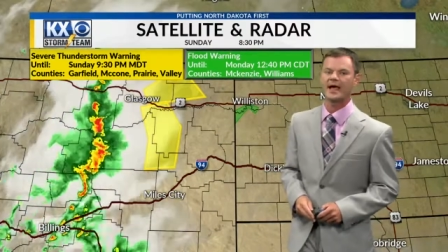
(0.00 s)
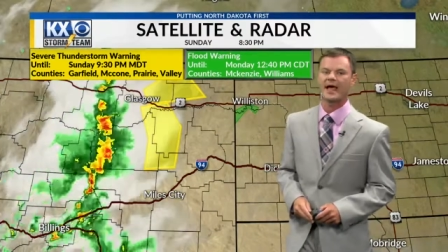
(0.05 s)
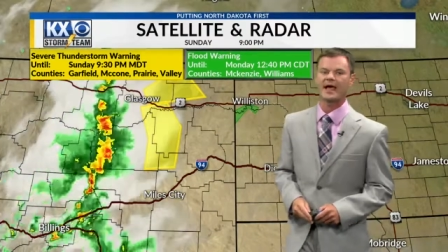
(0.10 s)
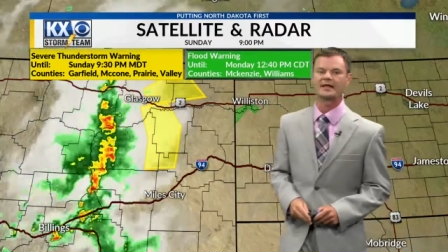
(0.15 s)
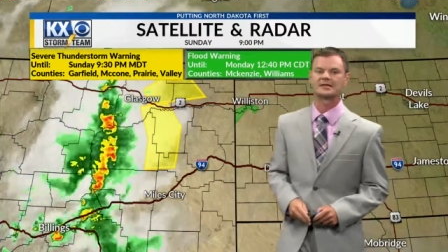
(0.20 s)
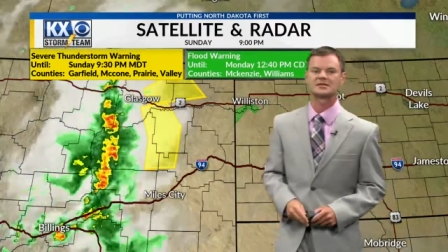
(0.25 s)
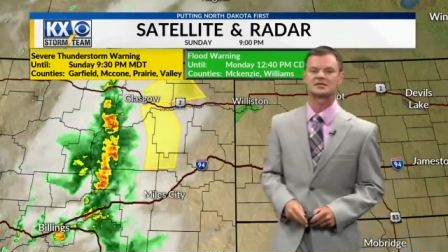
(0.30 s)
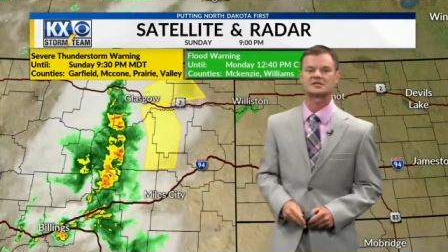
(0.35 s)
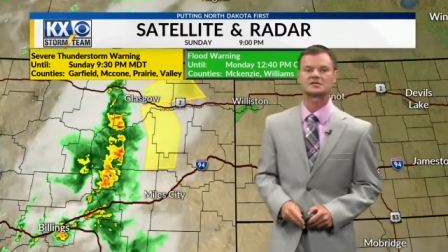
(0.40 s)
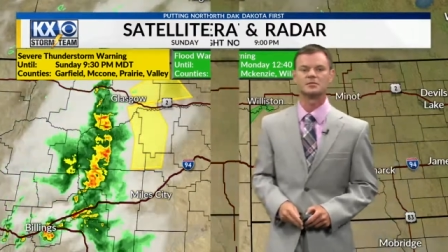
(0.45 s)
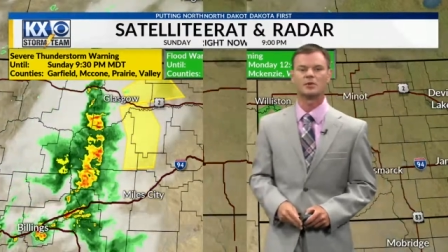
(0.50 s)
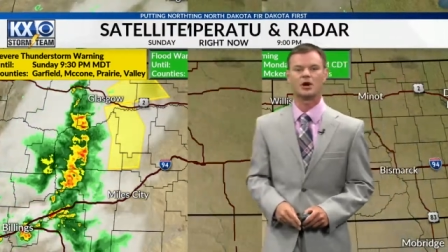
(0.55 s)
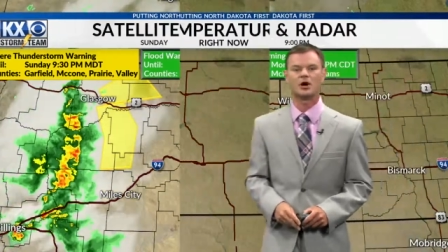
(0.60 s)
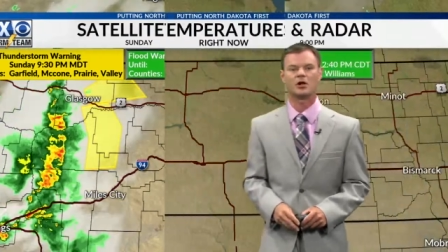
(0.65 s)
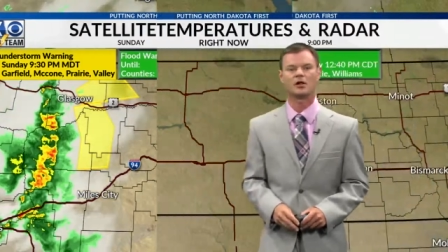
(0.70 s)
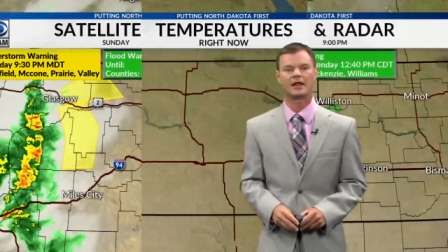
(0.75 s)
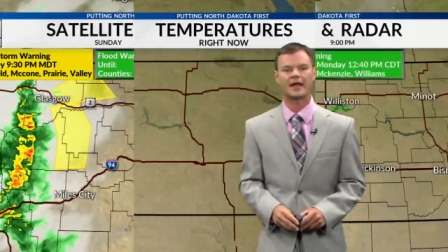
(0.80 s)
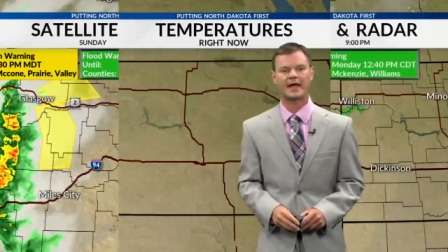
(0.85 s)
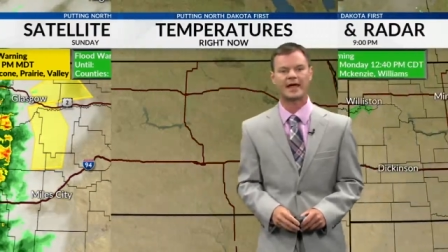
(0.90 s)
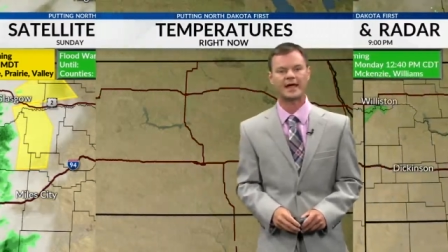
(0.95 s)
and
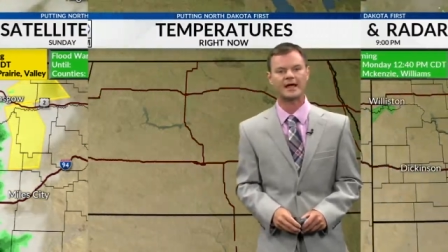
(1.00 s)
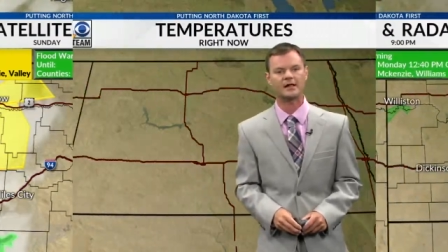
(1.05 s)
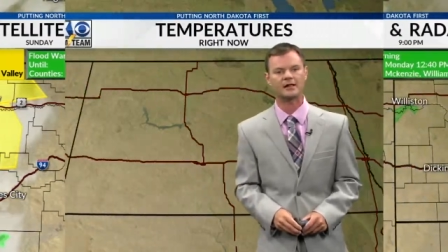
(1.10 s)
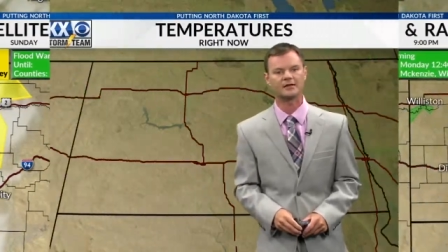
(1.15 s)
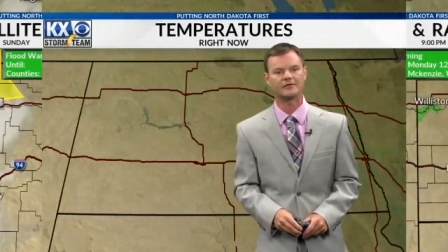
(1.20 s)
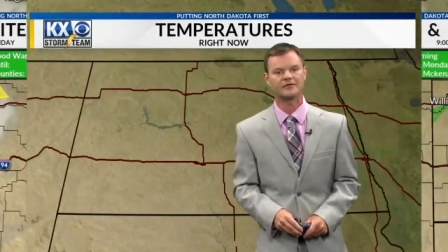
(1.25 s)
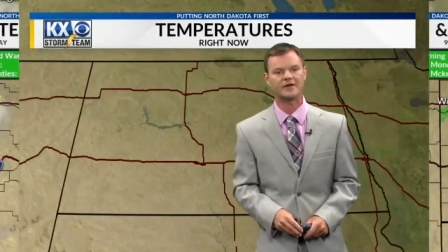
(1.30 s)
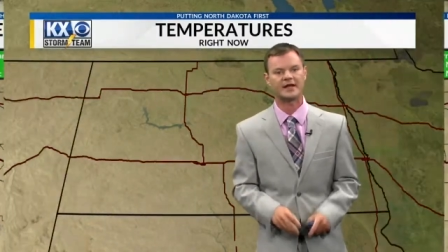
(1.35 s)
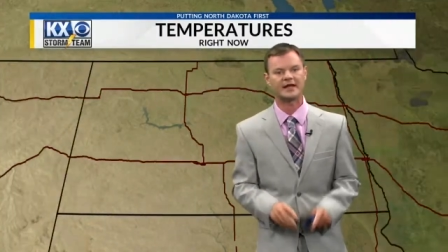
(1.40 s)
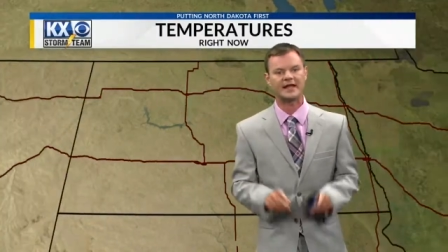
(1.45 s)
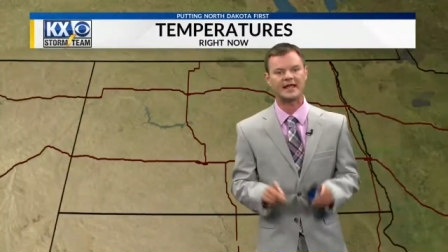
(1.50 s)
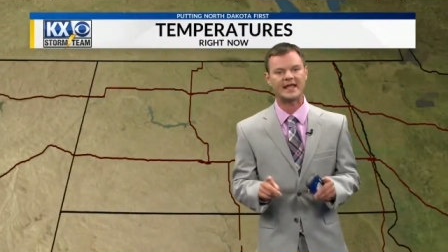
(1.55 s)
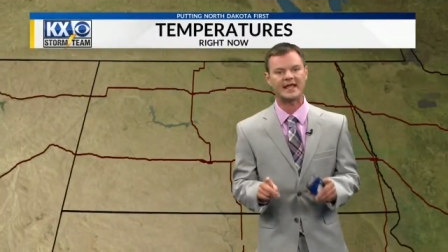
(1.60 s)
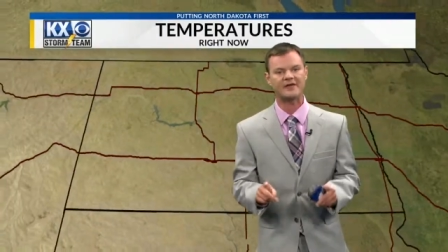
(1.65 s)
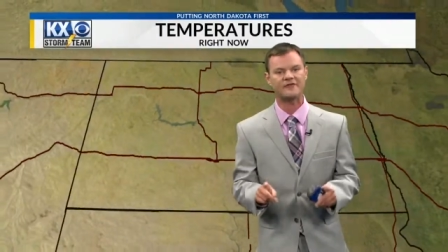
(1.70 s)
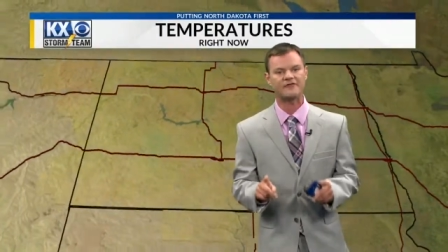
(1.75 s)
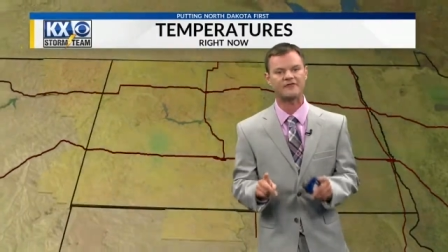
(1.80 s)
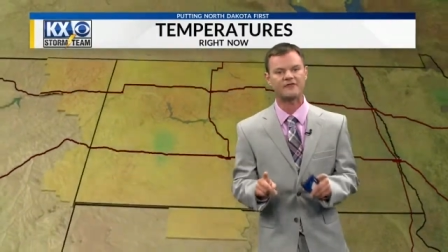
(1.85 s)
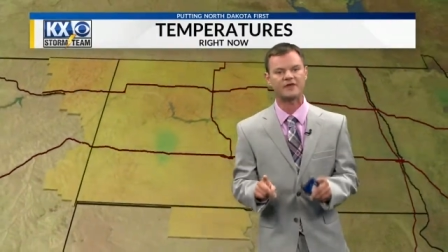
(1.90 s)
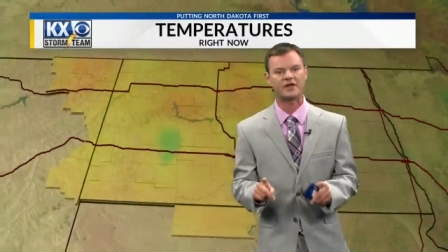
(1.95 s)
small hail event
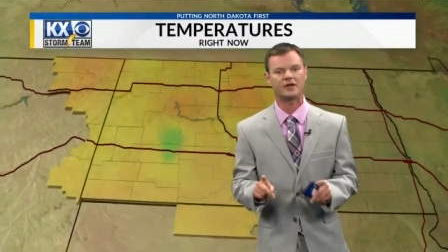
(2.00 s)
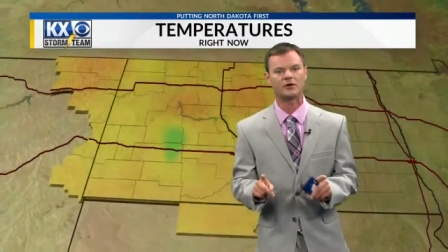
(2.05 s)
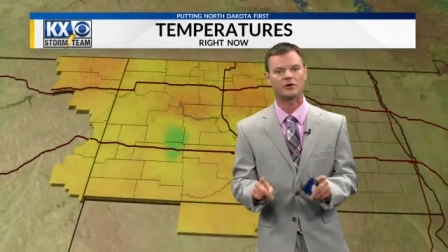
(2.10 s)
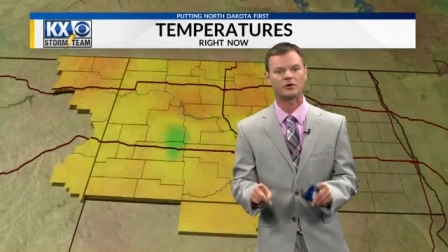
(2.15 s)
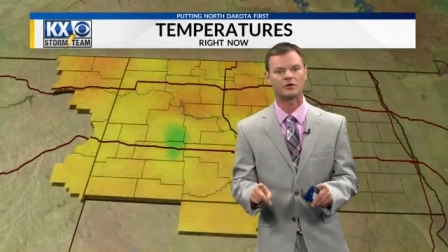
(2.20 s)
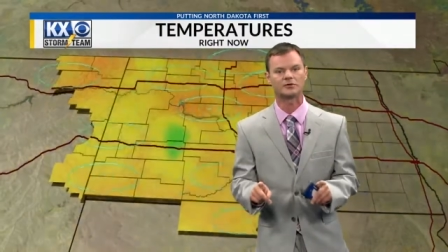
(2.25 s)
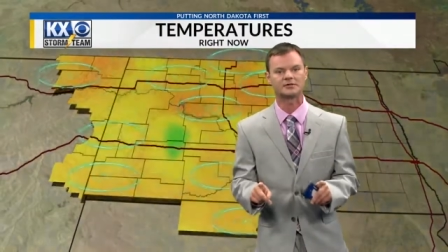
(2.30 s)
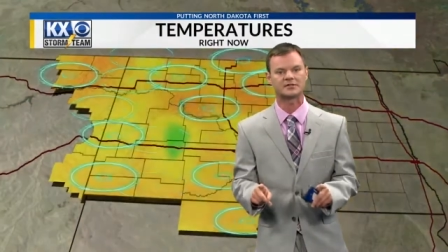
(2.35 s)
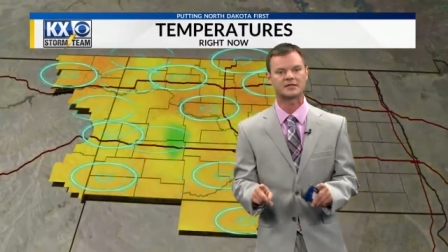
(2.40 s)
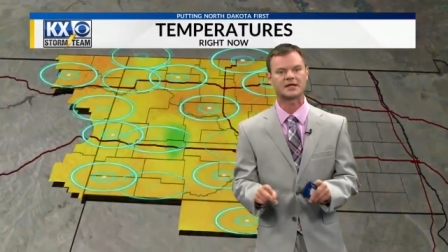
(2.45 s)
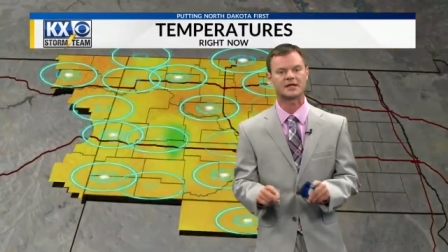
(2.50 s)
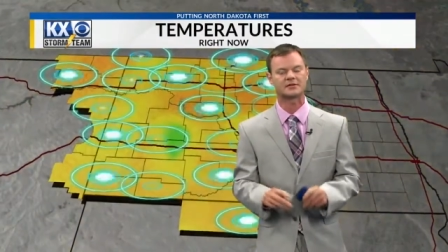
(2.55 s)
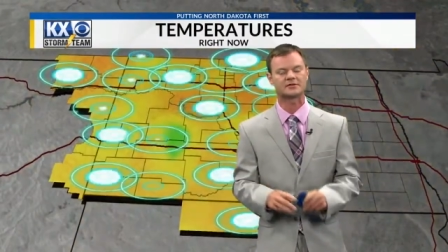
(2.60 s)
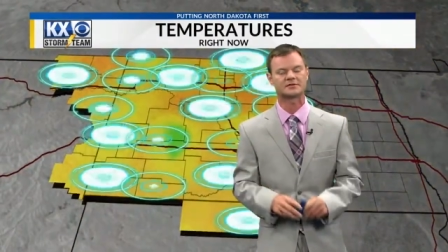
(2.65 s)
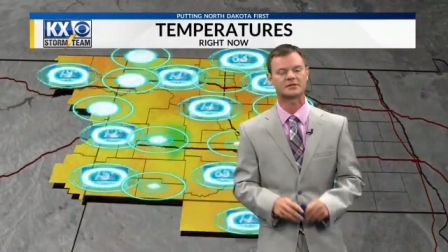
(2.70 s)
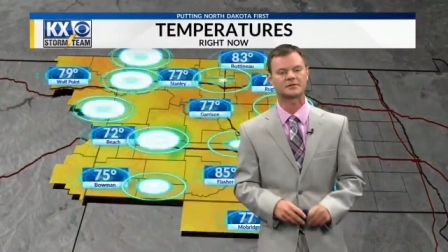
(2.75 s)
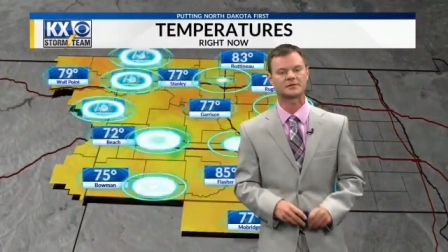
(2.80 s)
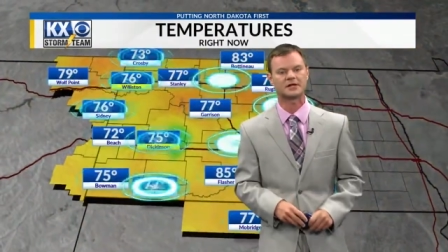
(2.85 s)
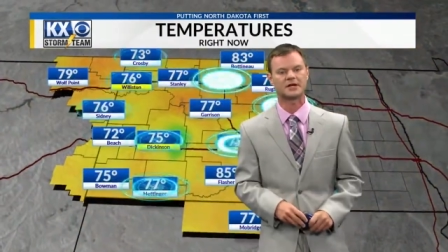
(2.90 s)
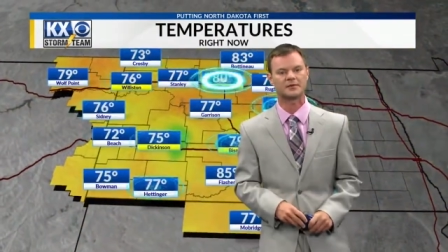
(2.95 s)
if it holds together,
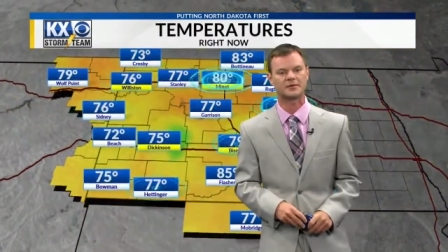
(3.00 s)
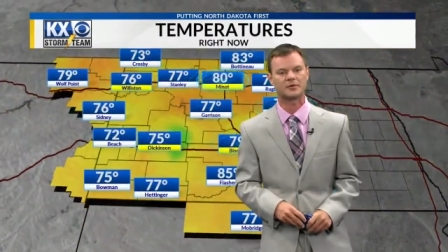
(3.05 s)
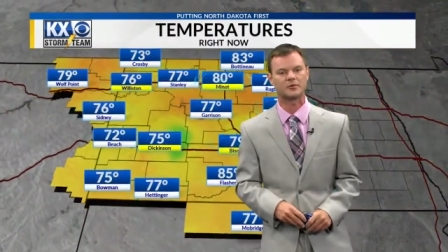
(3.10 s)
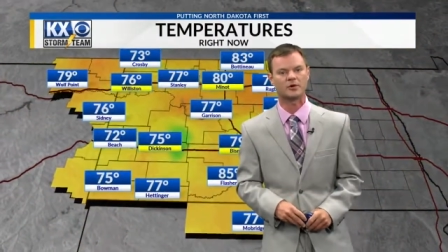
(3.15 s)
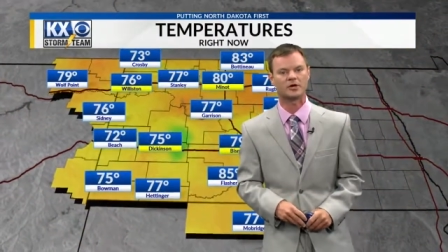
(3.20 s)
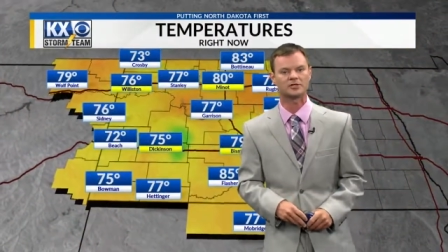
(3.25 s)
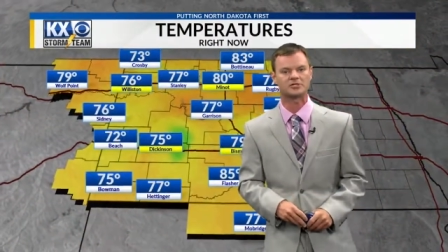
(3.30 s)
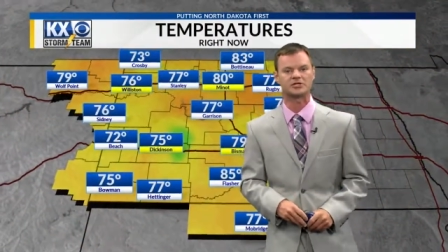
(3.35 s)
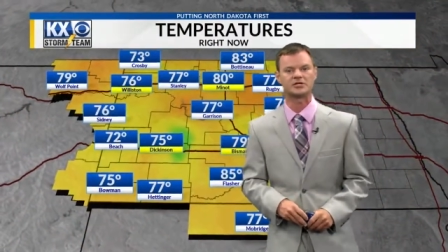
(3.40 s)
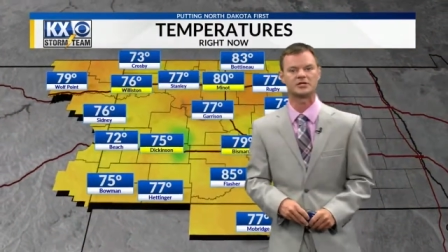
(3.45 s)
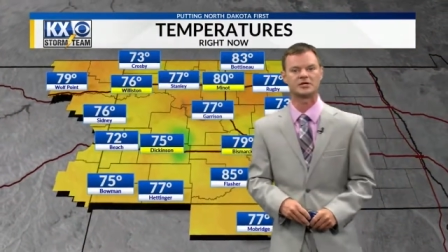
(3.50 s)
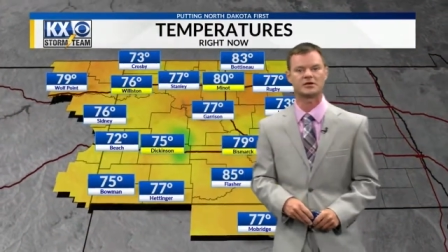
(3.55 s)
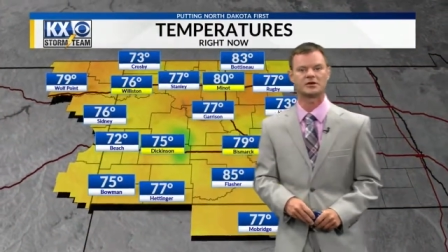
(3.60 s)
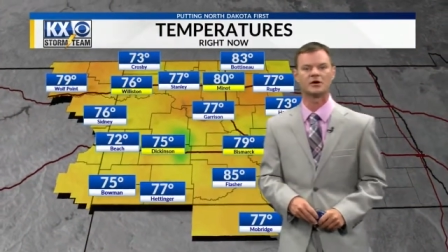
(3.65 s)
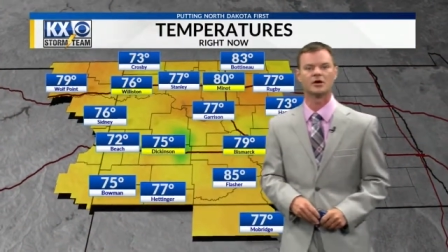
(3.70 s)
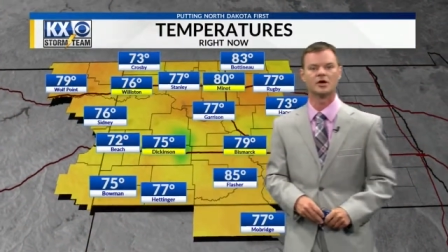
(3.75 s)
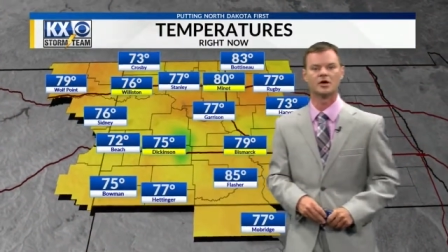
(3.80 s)
something I'll be watching here